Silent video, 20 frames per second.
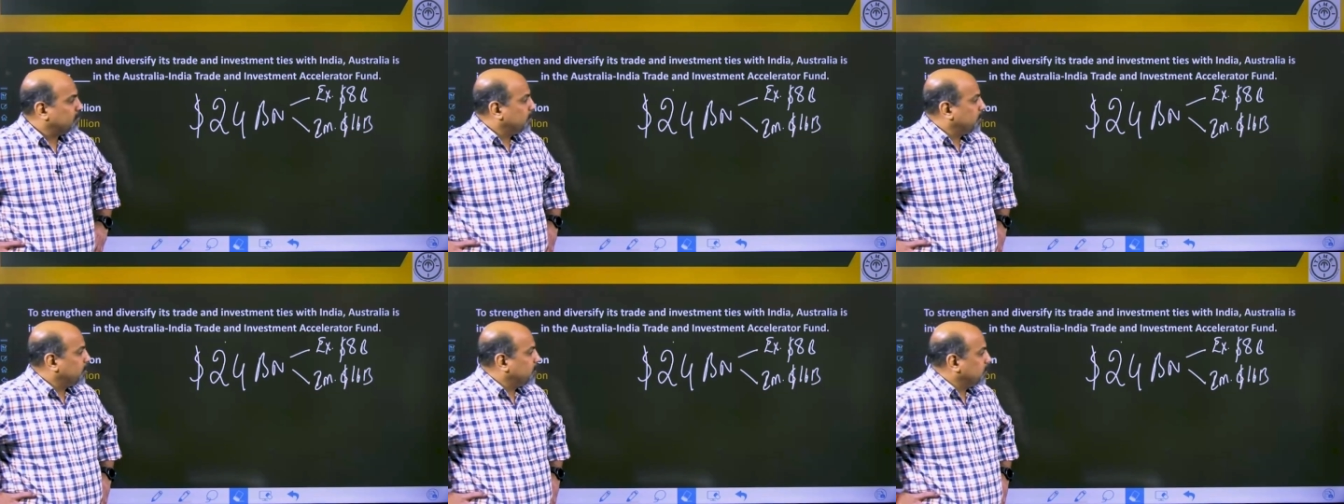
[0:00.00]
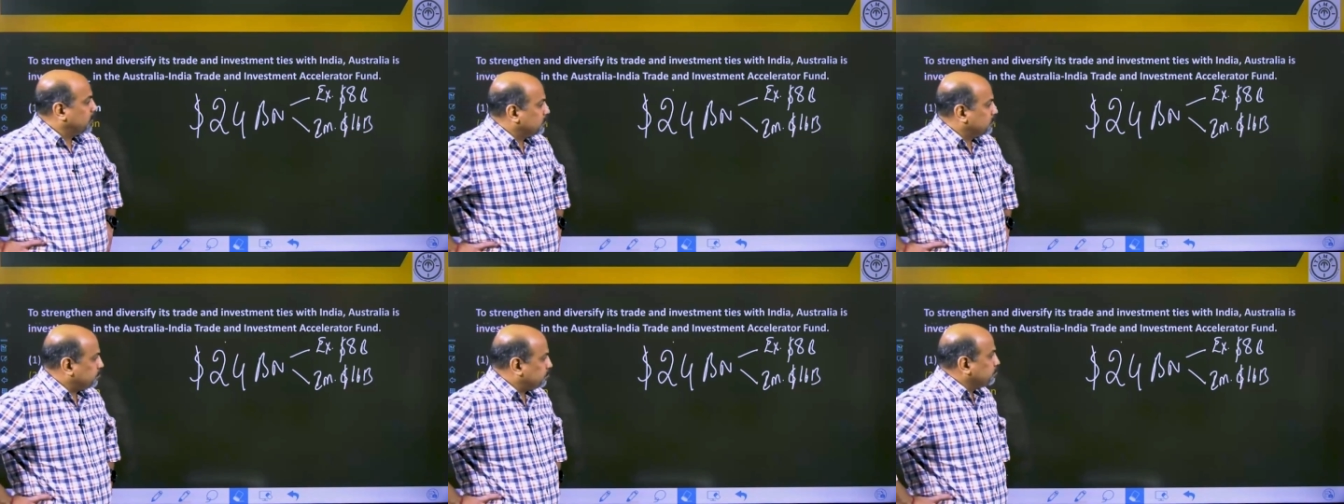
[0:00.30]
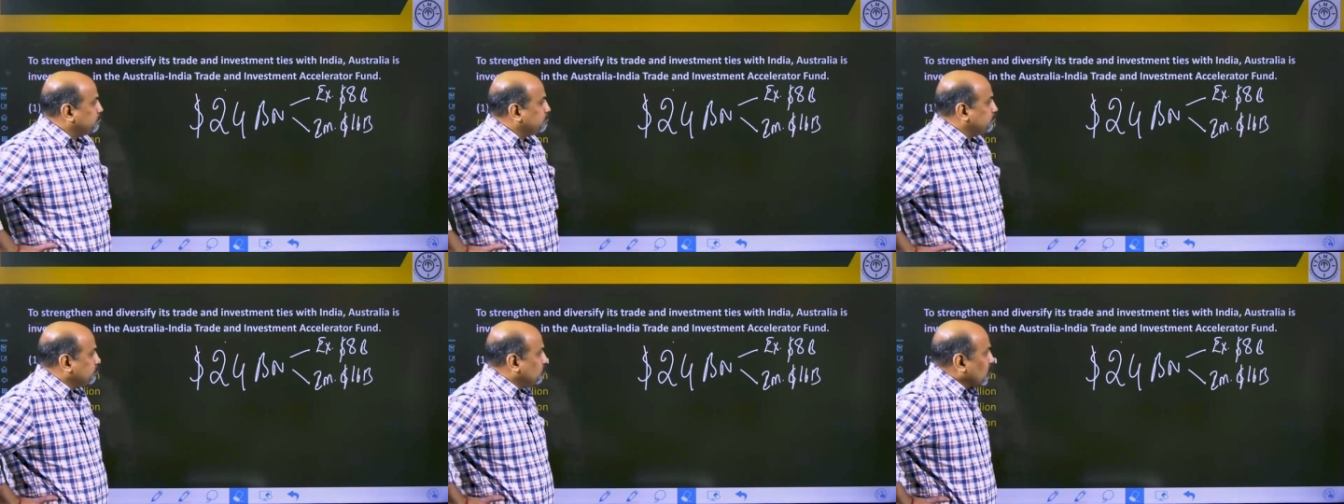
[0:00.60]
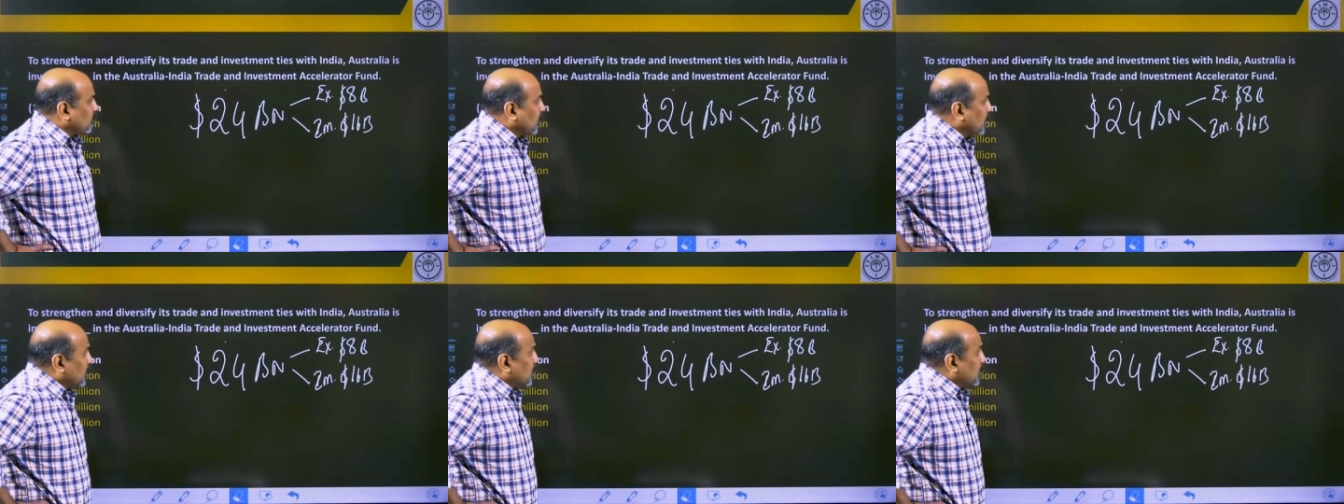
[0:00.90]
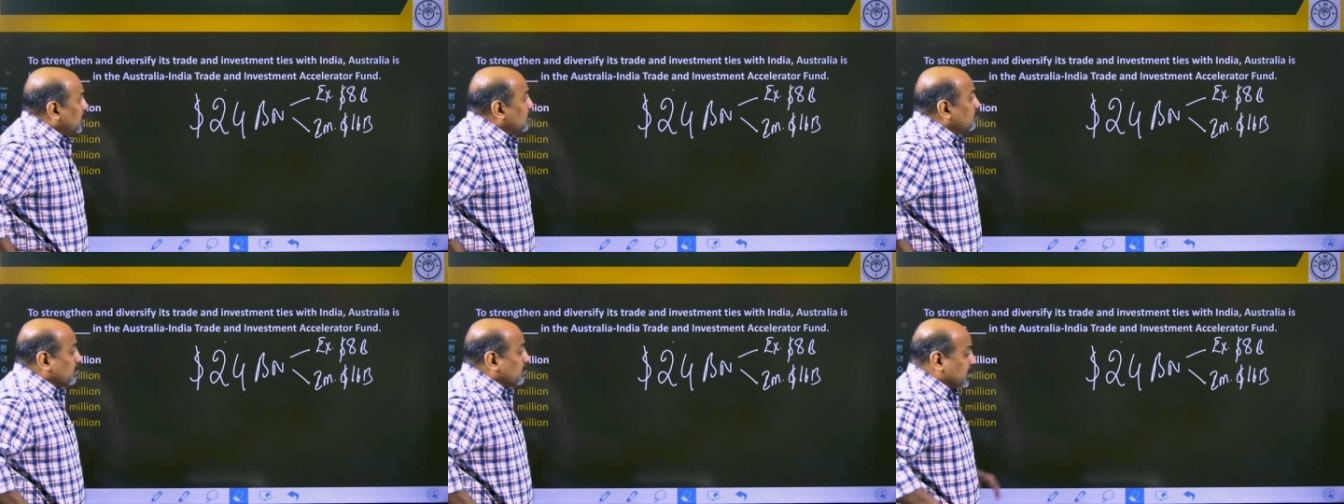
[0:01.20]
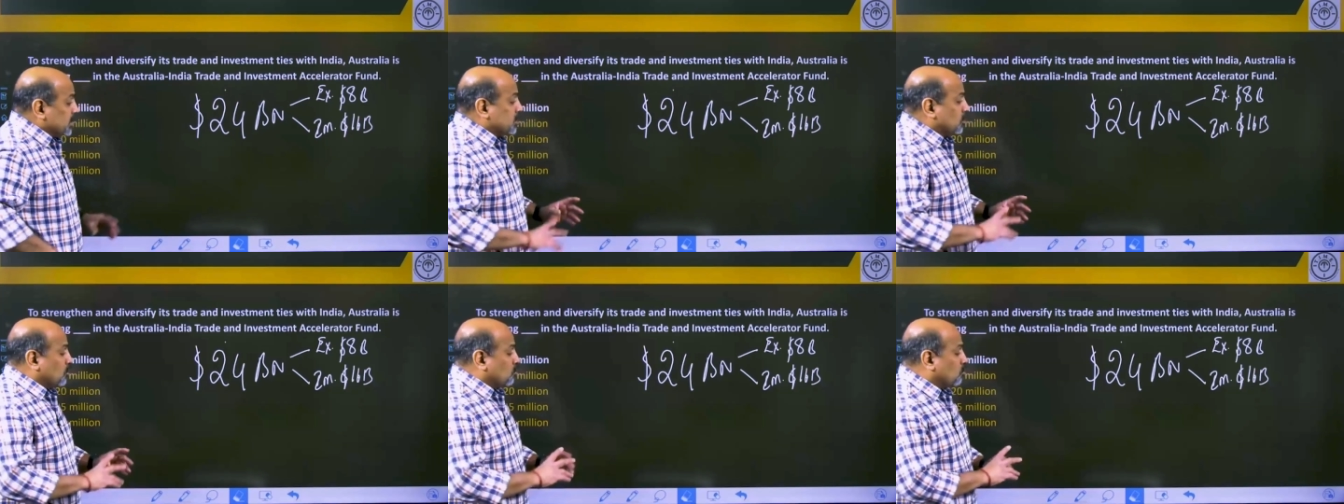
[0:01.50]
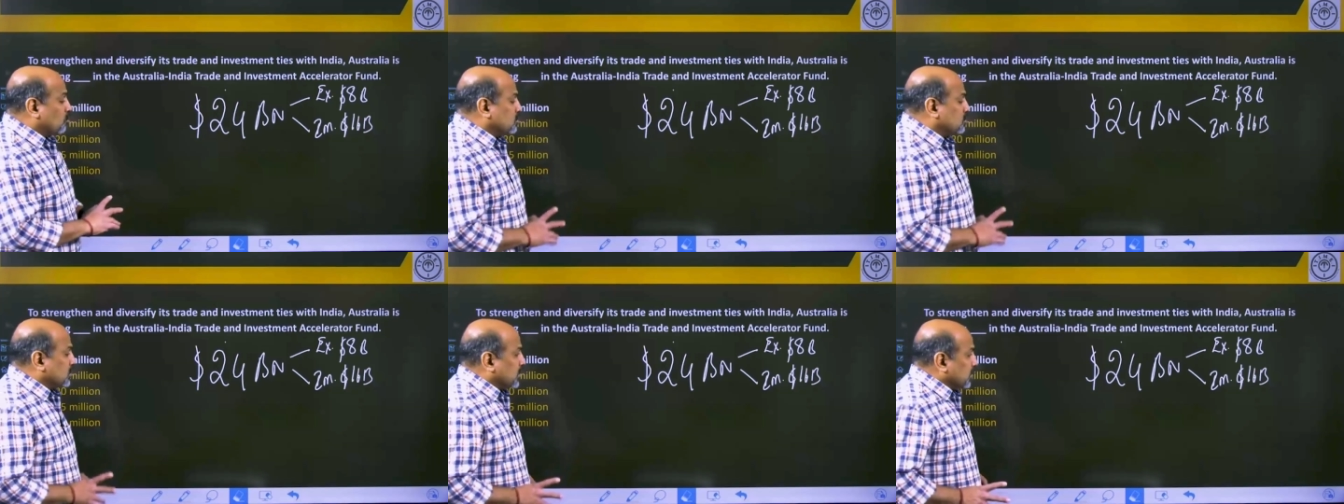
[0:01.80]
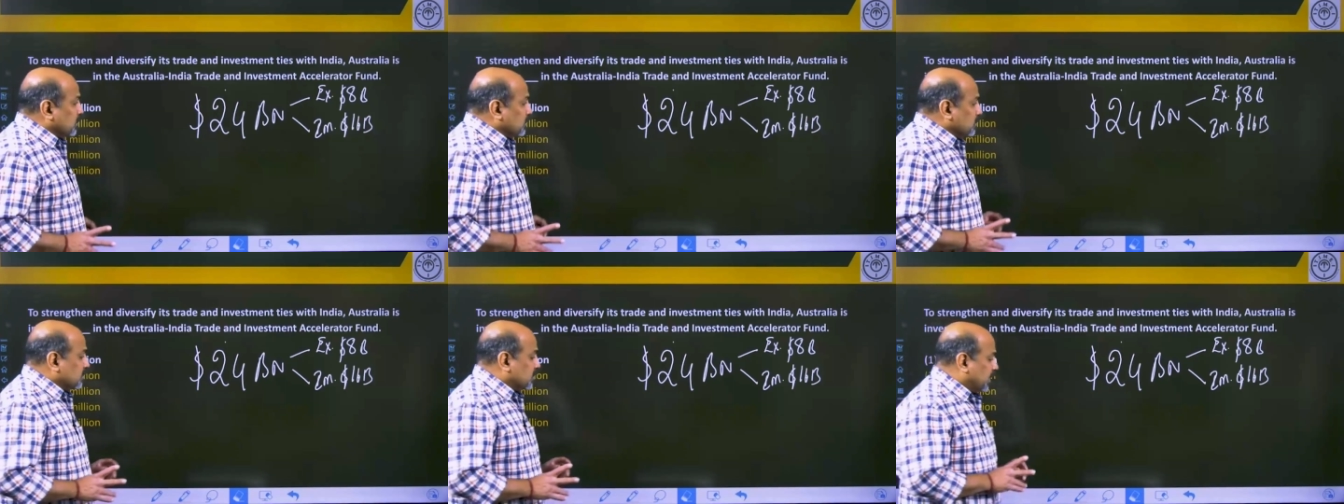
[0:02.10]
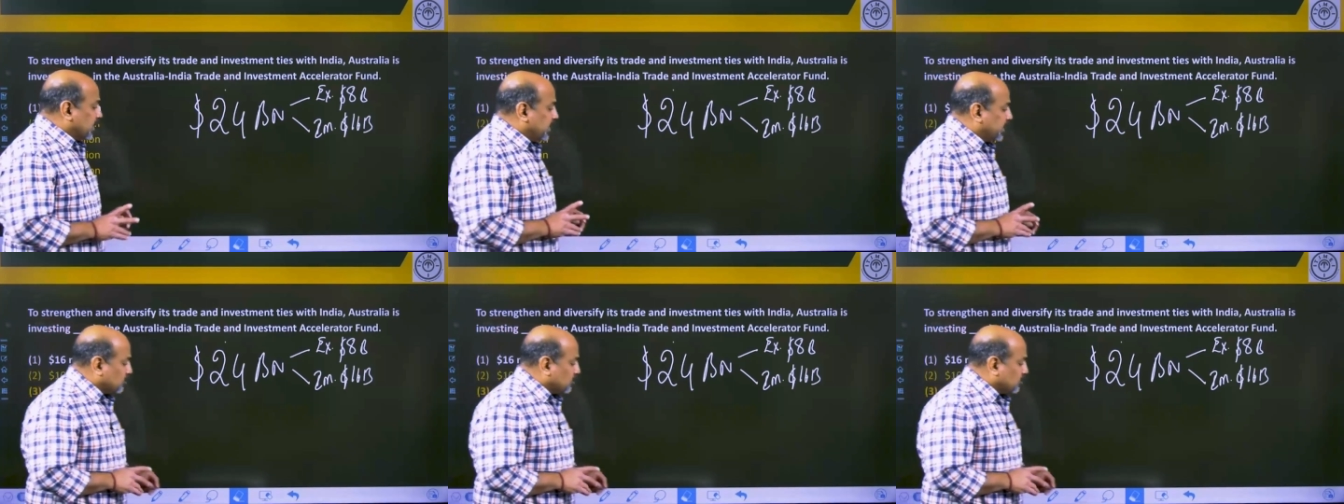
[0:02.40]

Yeah. But it's a good thing. Trade